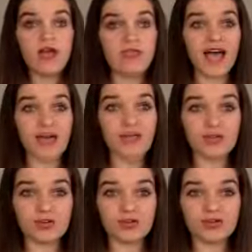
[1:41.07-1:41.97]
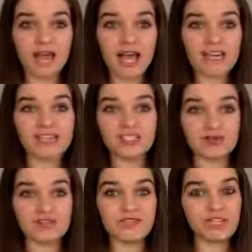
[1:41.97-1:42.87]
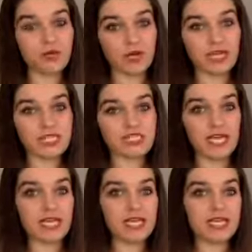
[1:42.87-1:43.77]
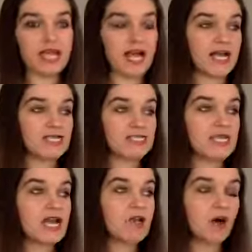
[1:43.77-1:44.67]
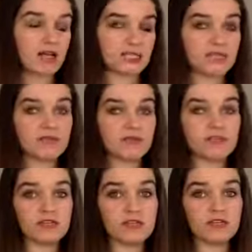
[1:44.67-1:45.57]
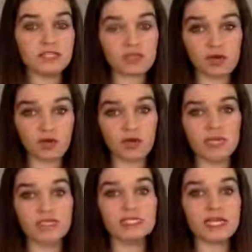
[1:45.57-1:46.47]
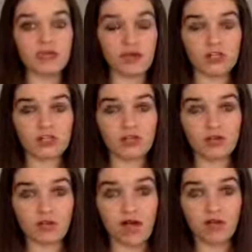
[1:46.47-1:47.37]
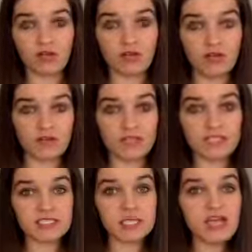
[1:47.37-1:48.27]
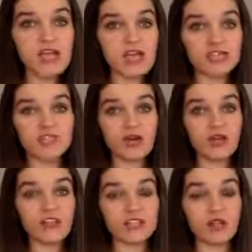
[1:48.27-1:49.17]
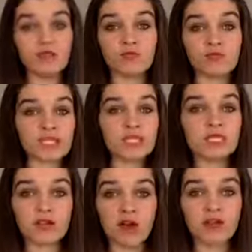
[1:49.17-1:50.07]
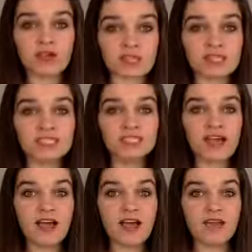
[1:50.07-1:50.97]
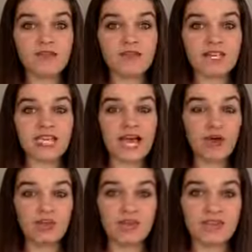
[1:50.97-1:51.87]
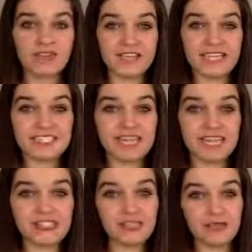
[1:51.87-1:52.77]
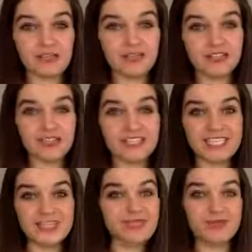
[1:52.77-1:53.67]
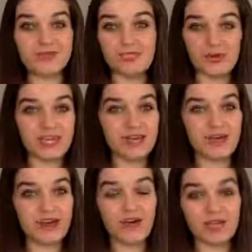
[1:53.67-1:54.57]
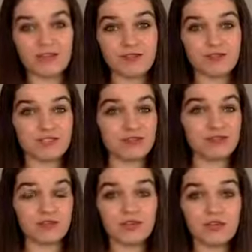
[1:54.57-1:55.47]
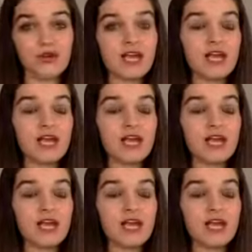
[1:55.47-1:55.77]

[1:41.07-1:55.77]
that prove that intuitive eating works, that it has positive physical and psychological health benefits. So there's a really long list of the health benefits that intuitive eaters get to enjoy, but I'll give you just a few.